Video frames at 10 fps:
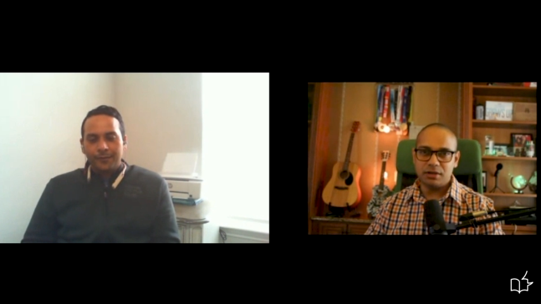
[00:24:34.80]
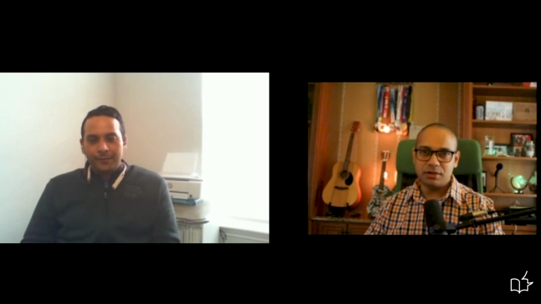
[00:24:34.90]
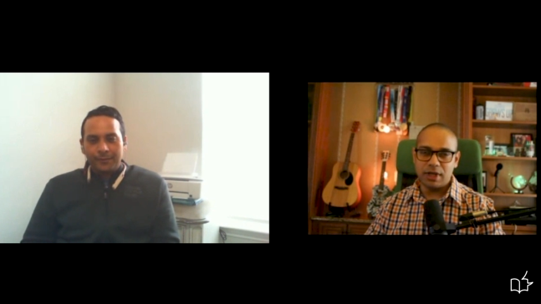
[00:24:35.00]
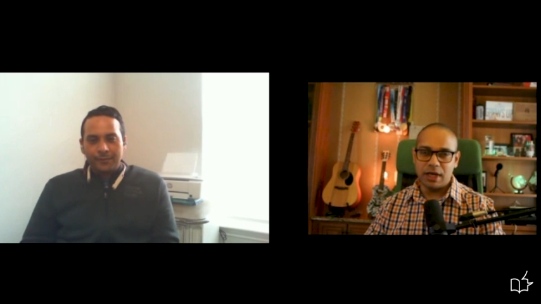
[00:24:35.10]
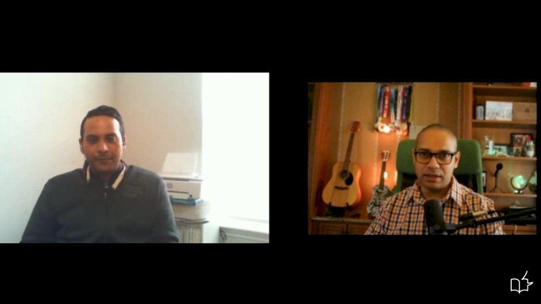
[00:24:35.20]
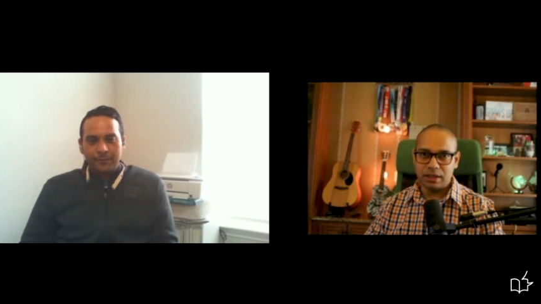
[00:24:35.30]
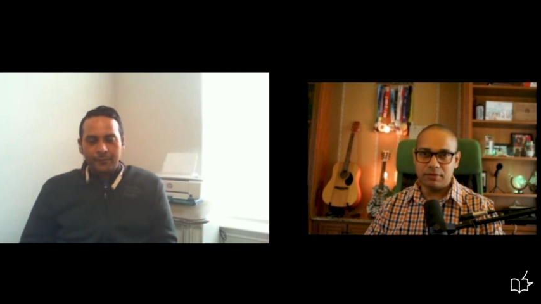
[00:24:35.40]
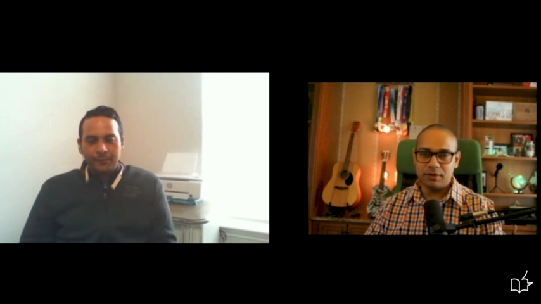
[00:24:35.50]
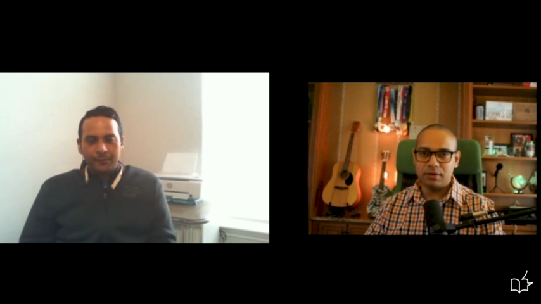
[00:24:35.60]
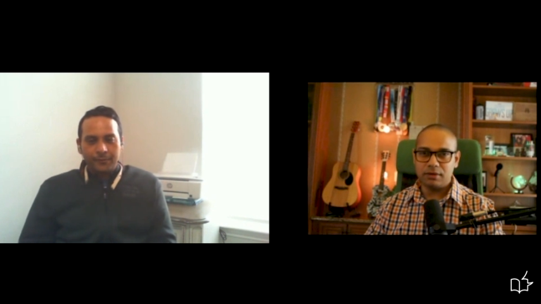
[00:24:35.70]
Speaker 1: to that
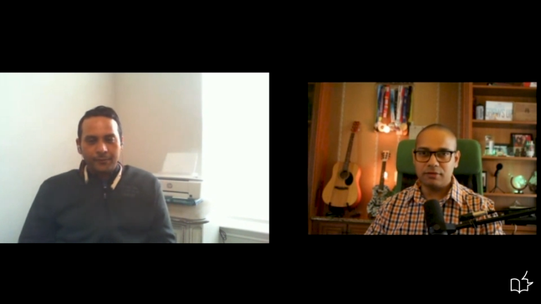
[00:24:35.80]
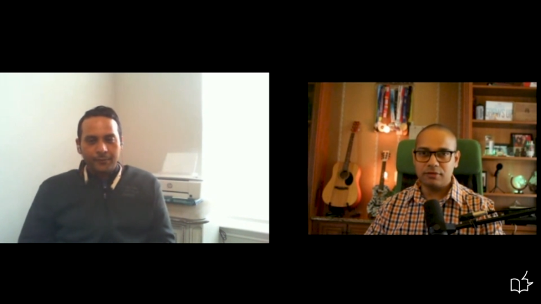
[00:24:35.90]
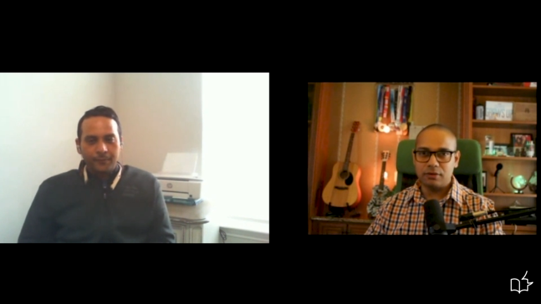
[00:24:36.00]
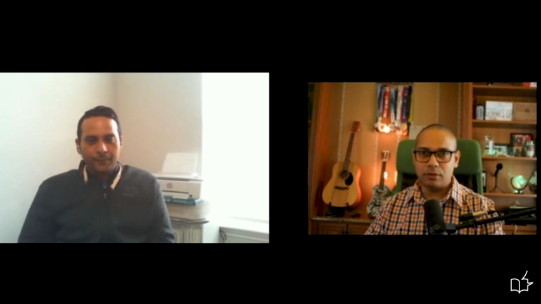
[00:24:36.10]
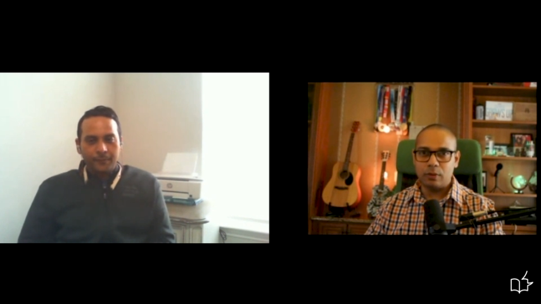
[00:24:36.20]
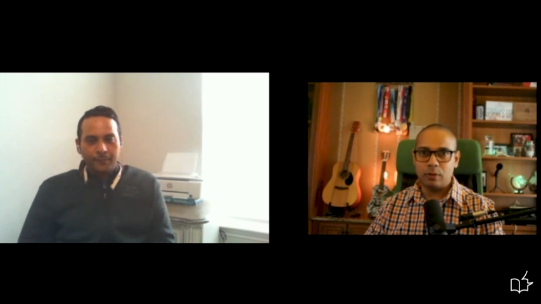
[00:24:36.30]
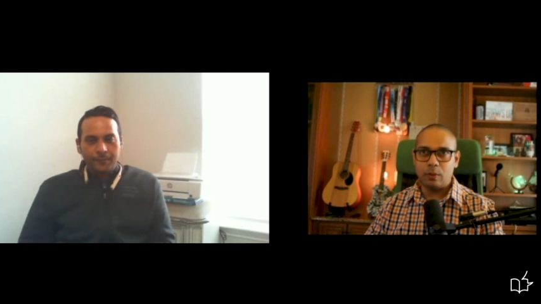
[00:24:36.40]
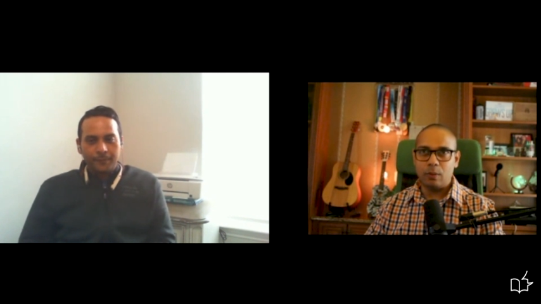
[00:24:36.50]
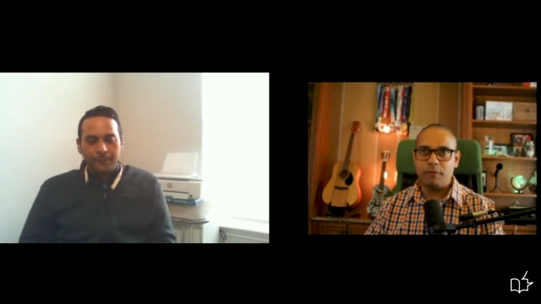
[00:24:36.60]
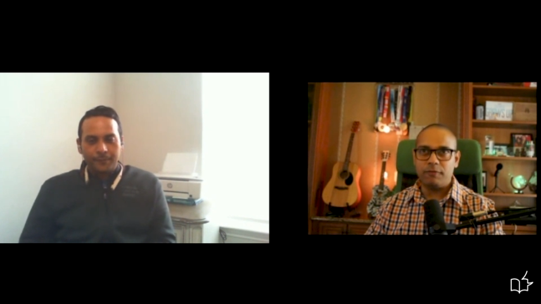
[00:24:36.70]
level. So
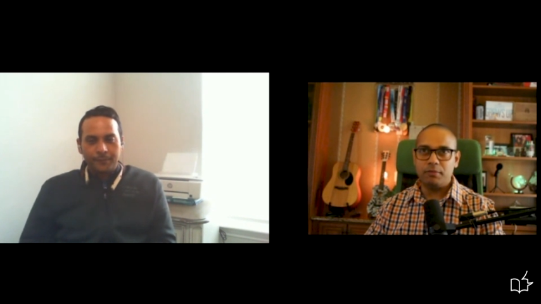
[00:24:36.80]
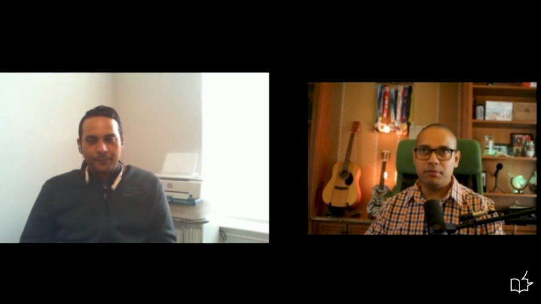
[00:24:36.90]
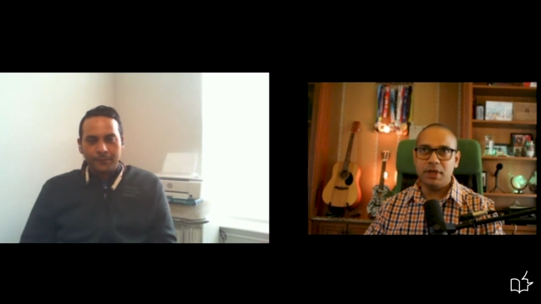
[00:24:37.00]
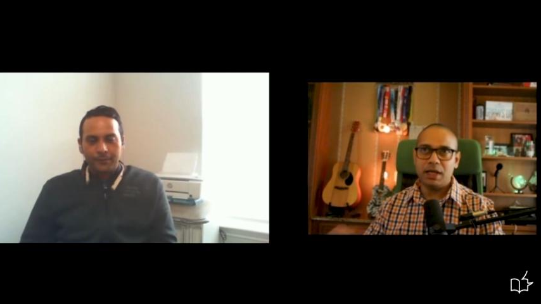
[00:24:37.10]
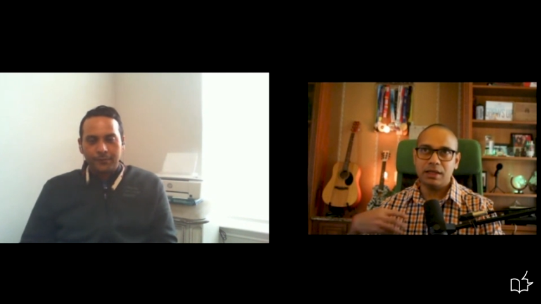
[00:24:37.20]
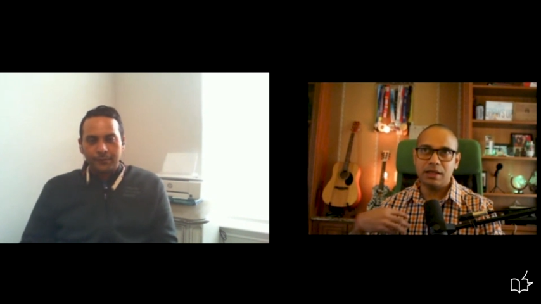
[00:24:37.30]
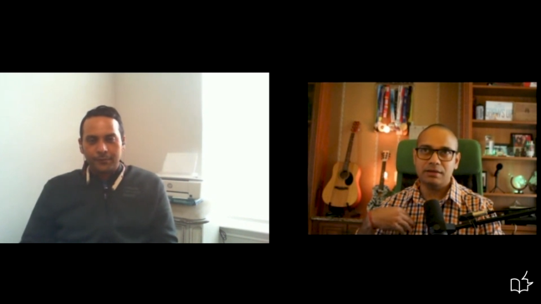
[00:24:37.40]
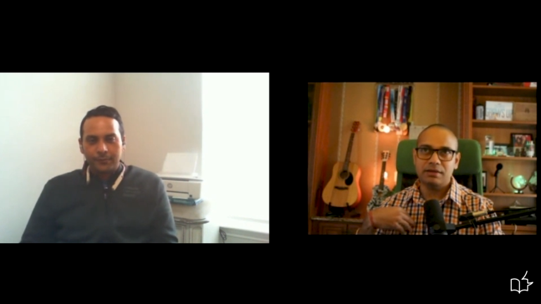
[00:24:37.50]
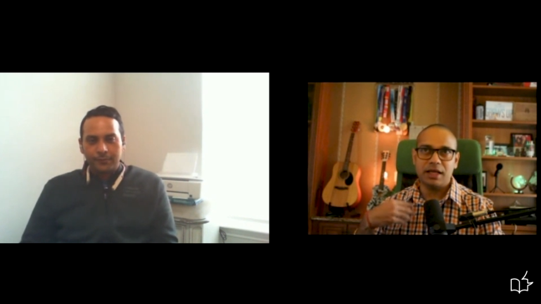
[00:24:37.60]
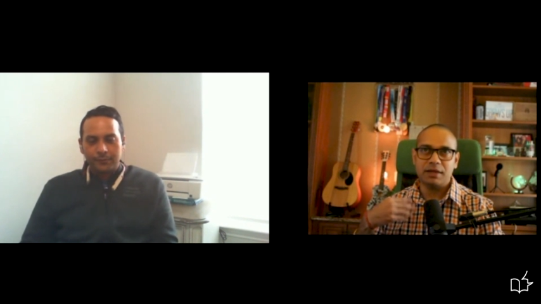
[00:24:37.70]
for me, I think it's
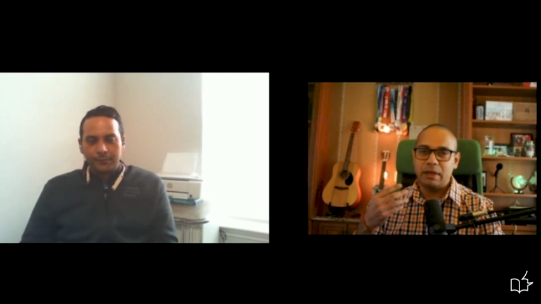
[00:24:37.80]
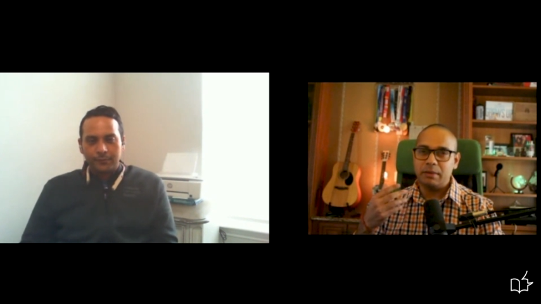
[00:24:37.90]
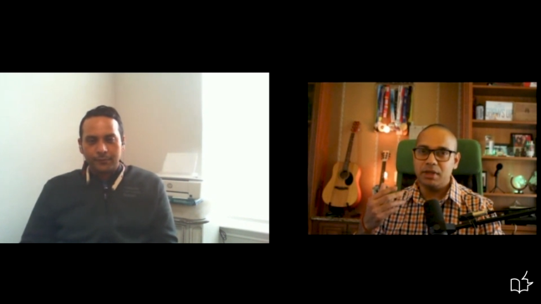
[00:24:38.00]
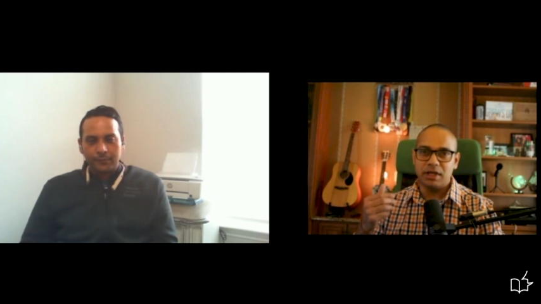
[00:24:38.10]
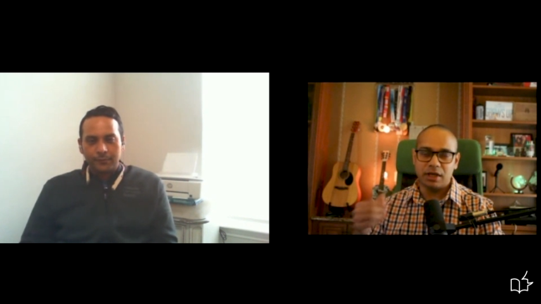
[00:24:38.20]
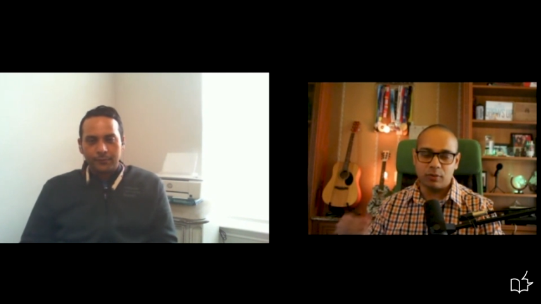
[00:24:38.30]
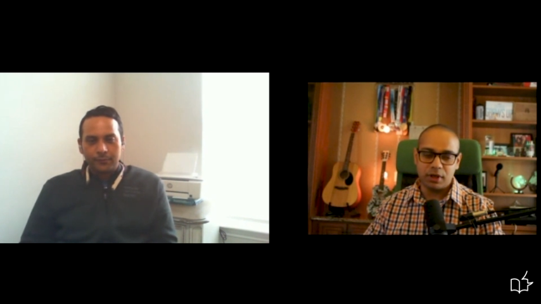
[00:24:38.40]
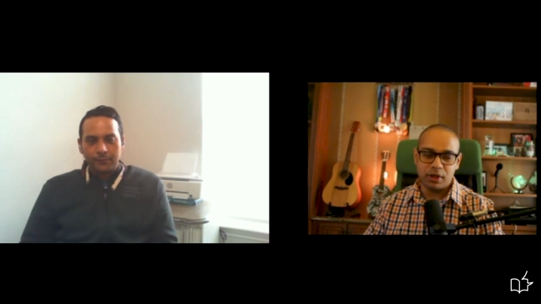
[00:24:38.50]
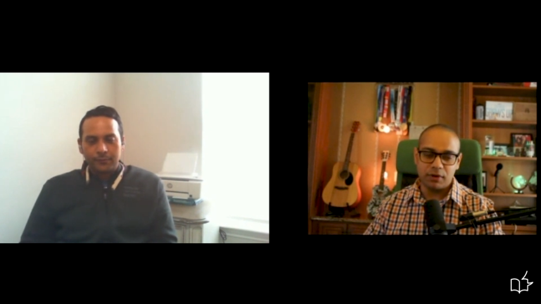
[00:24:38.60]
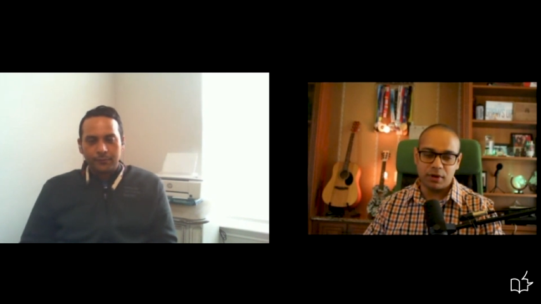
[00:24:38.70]
like maybe networking
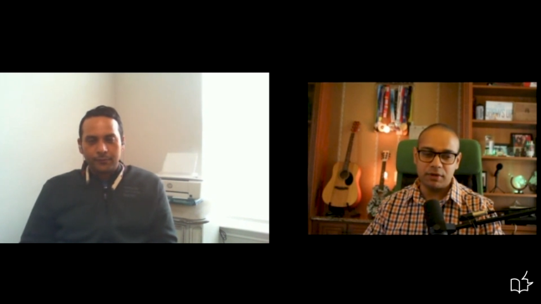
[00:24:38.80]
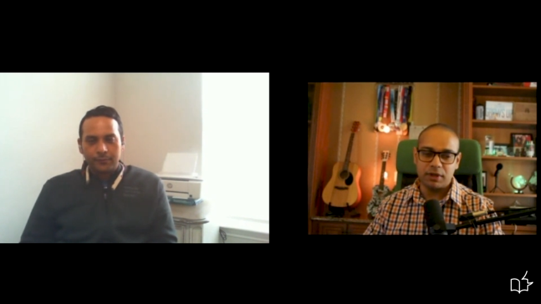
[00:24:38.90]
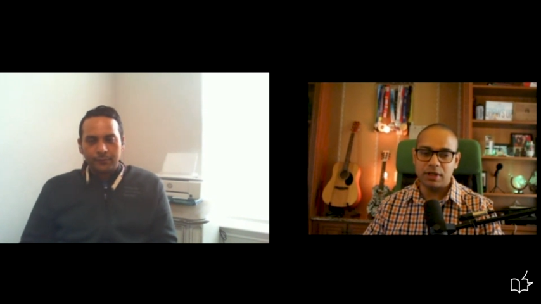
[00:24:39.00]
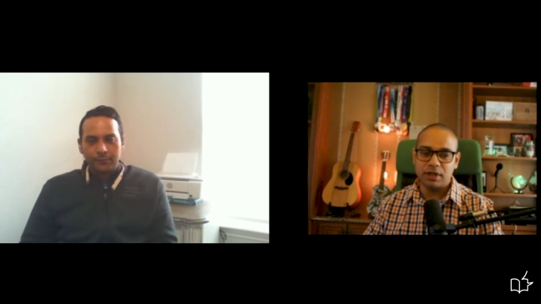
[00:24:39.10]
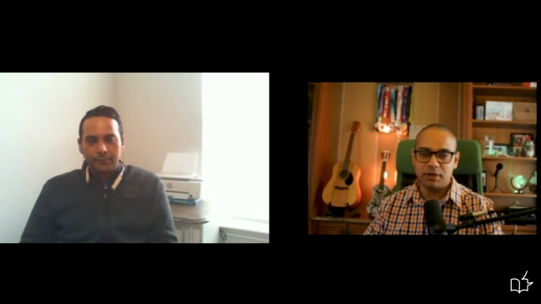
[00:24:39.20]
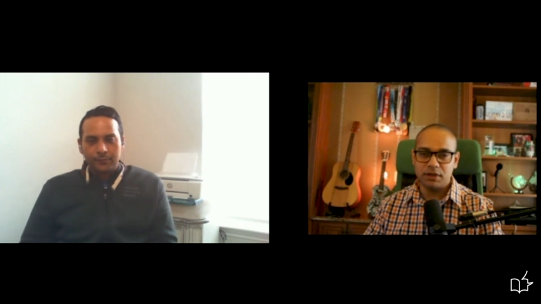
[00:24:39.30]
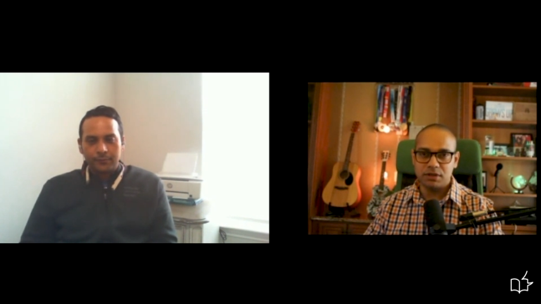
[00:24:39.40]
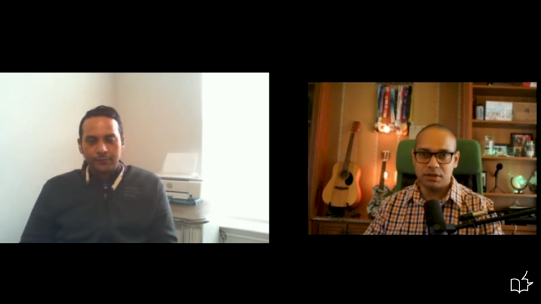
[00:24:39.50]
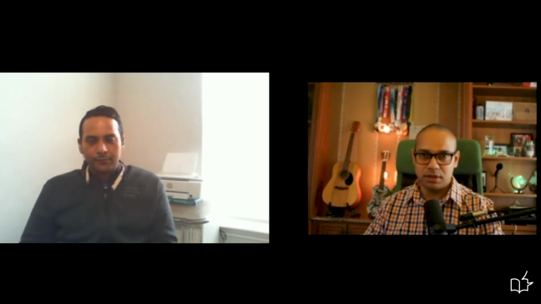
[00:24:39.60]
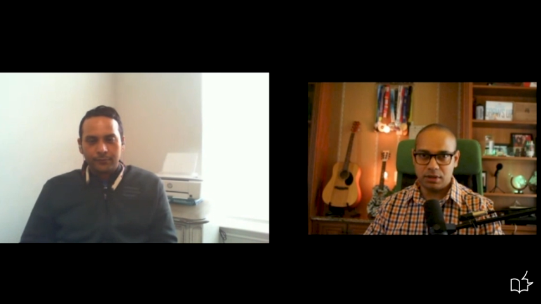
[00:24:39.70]
one of the thing which